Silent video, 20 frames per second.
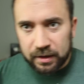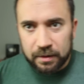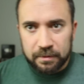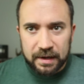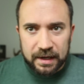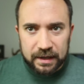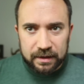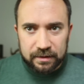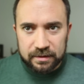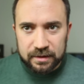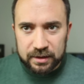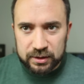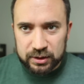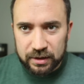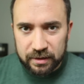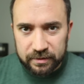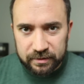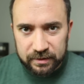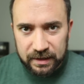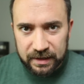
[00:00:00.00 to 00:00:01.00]
to come back and say
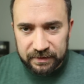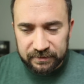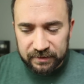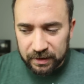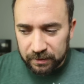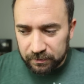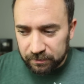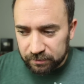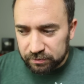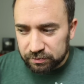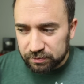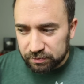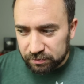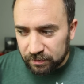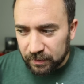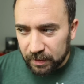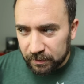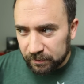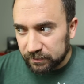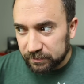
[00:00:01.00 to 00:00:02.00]
she doesn't have any.
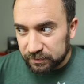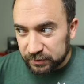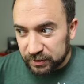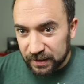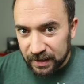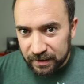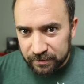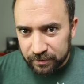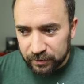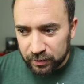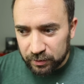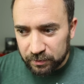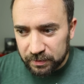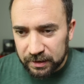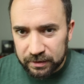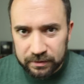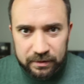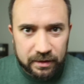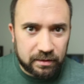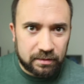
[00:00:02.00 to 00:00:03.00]
Well, she has a little
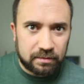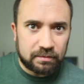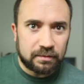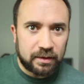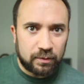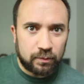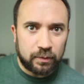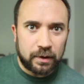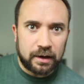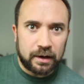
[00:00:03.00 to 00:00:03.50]
bit. Let's let's